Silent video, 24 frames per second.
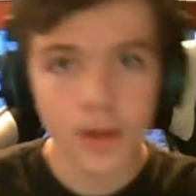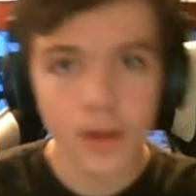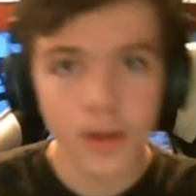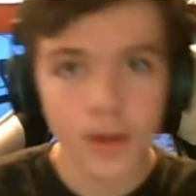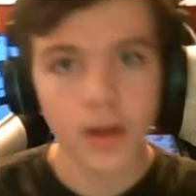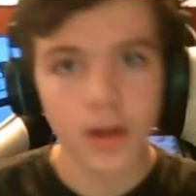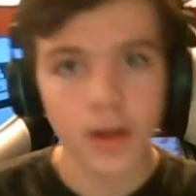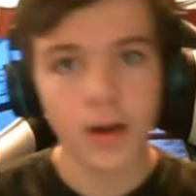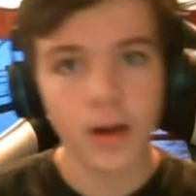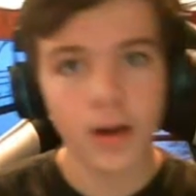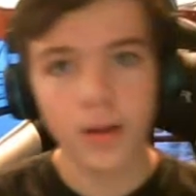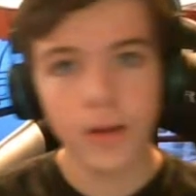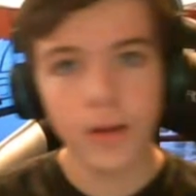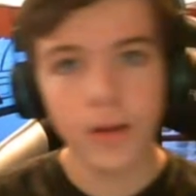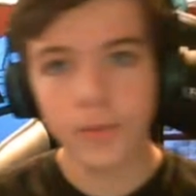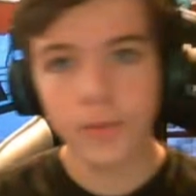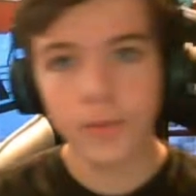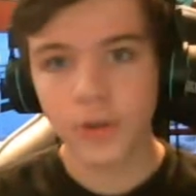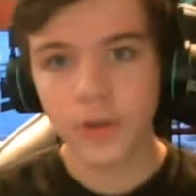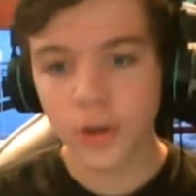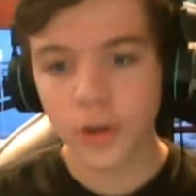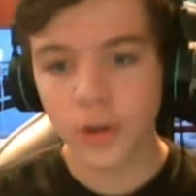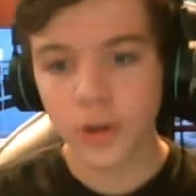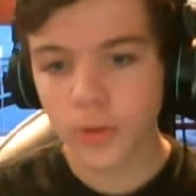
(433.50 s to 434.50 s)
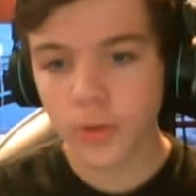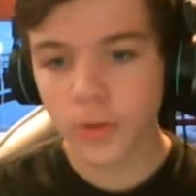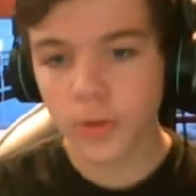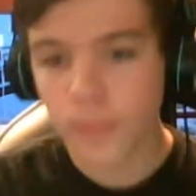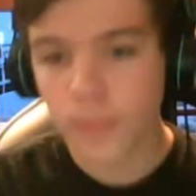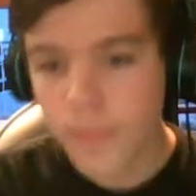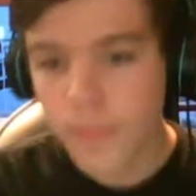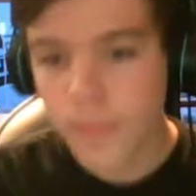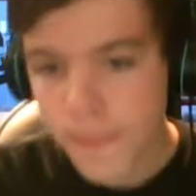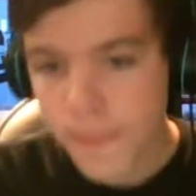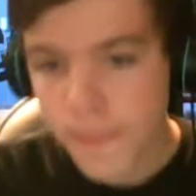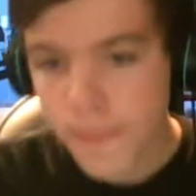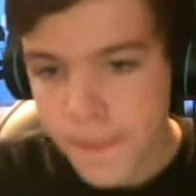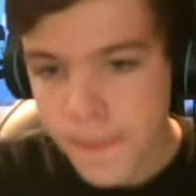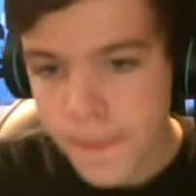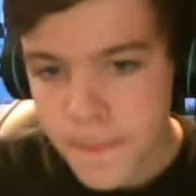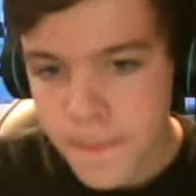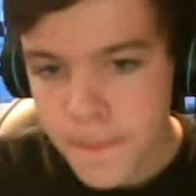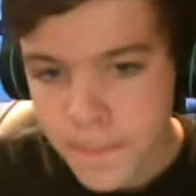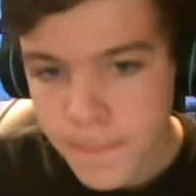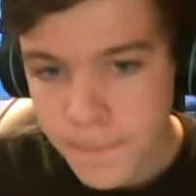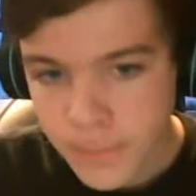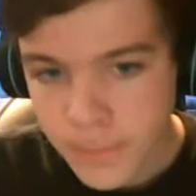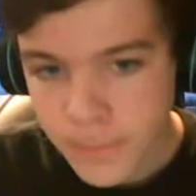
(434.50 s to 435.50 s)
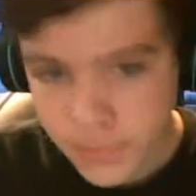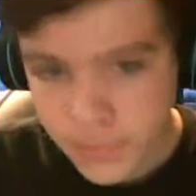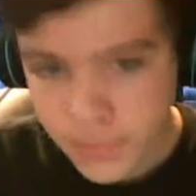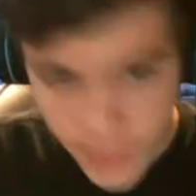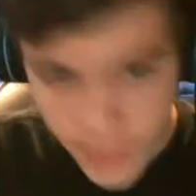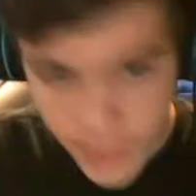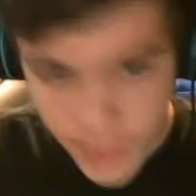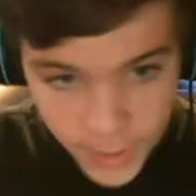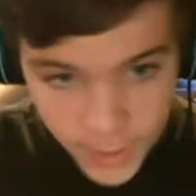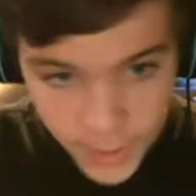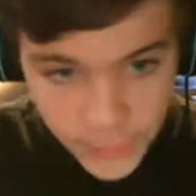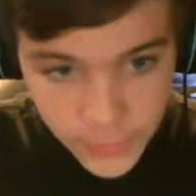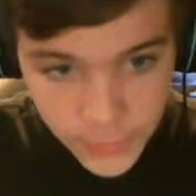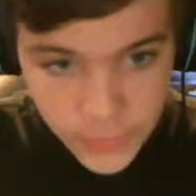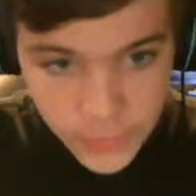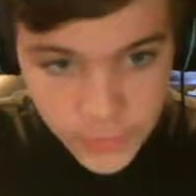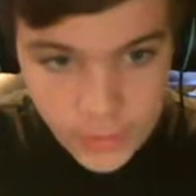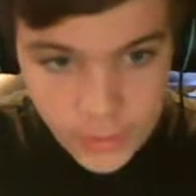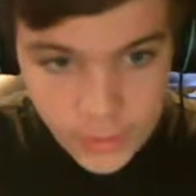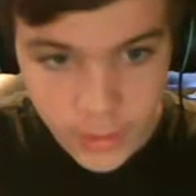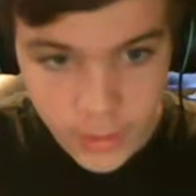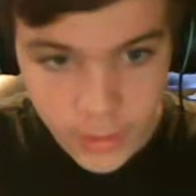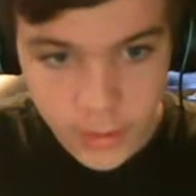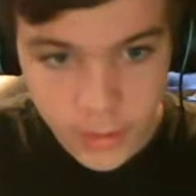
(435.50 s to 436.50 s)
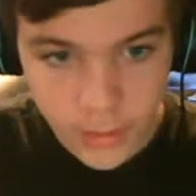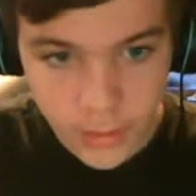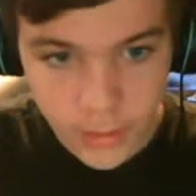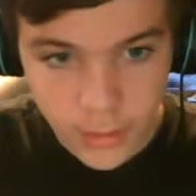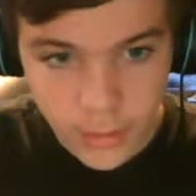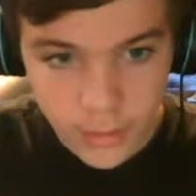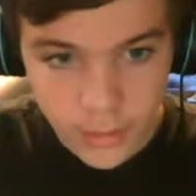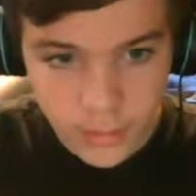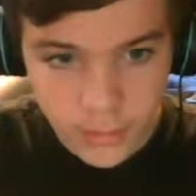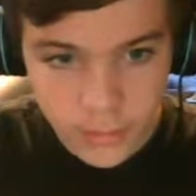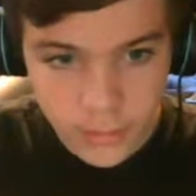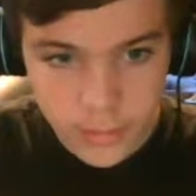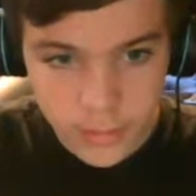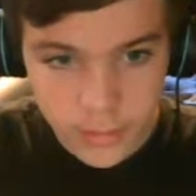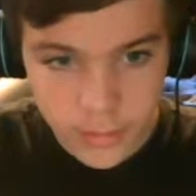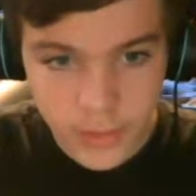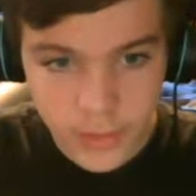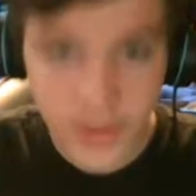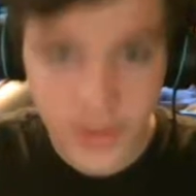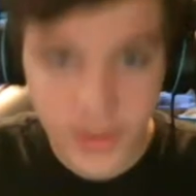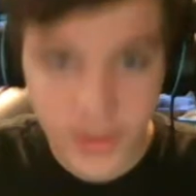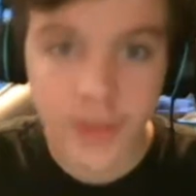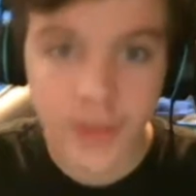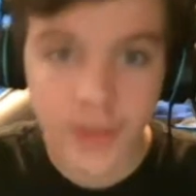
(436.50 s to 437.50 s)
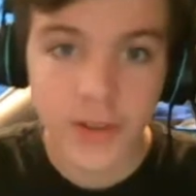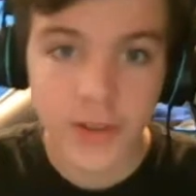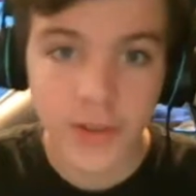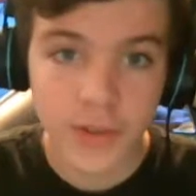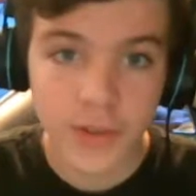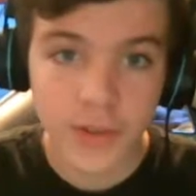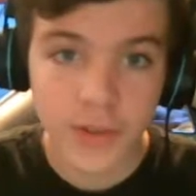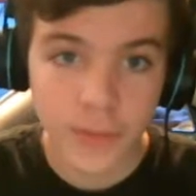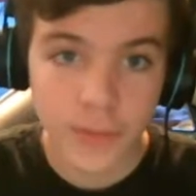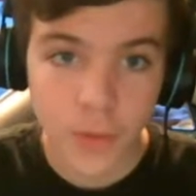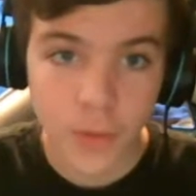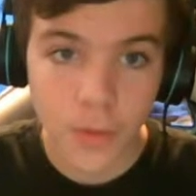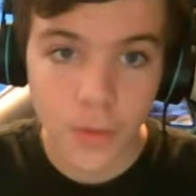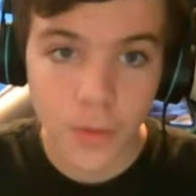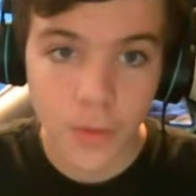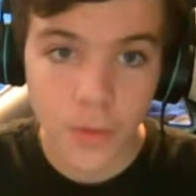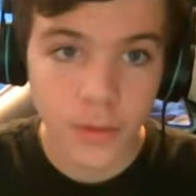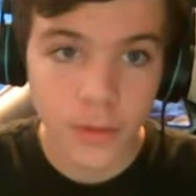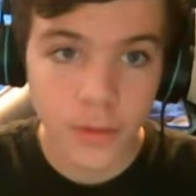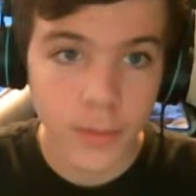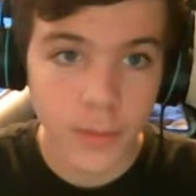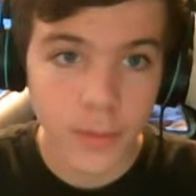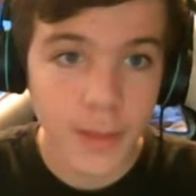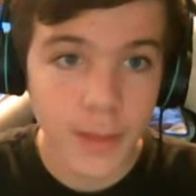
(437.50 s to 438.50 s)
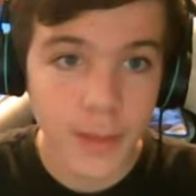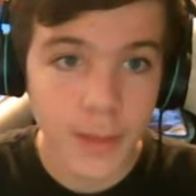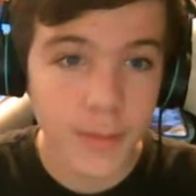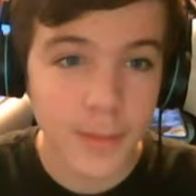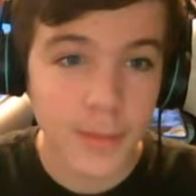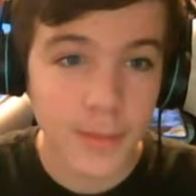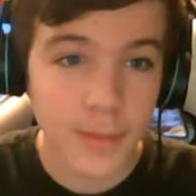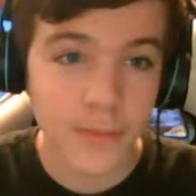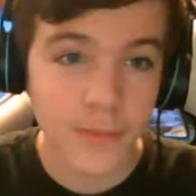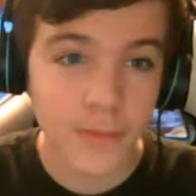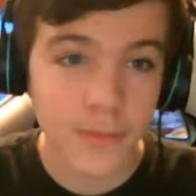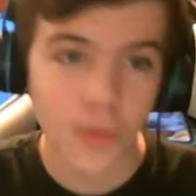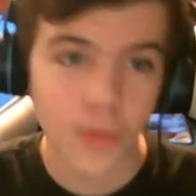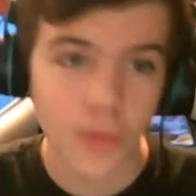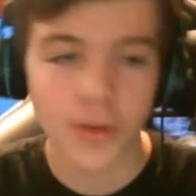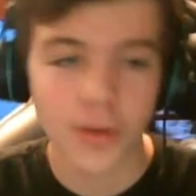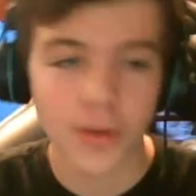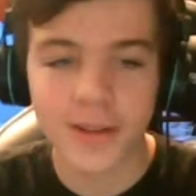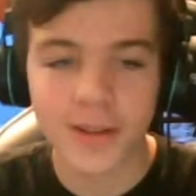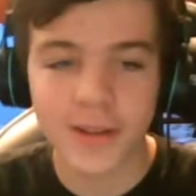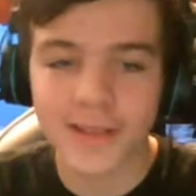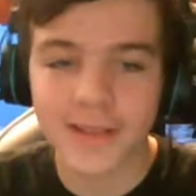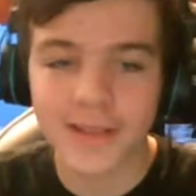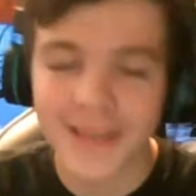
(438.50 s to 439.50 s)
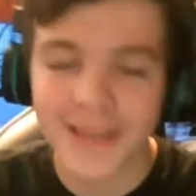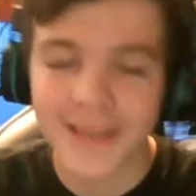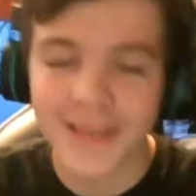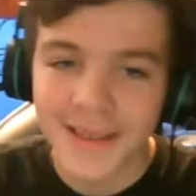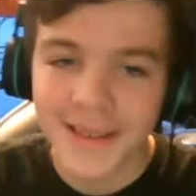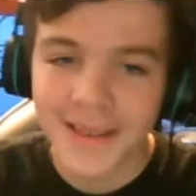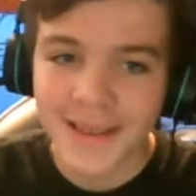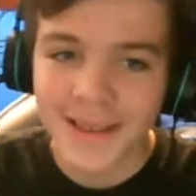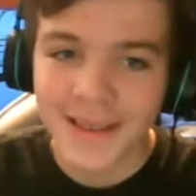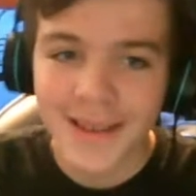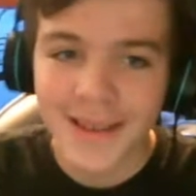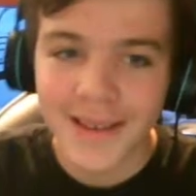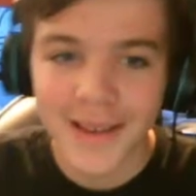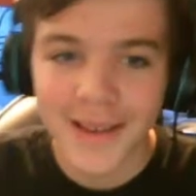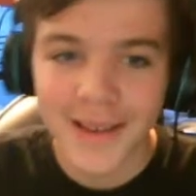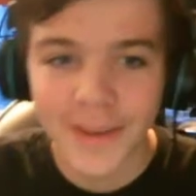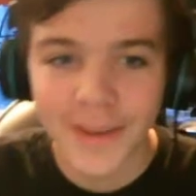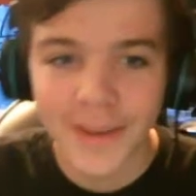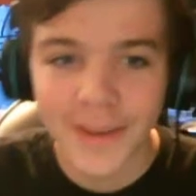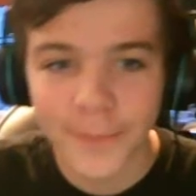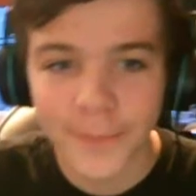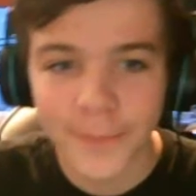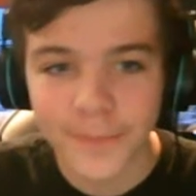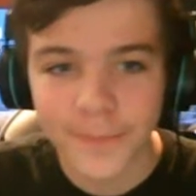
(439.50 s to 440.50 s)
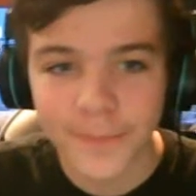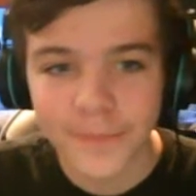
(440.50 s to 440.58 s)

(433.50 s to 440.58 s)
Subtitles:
So, next is the N64, or maybe before, the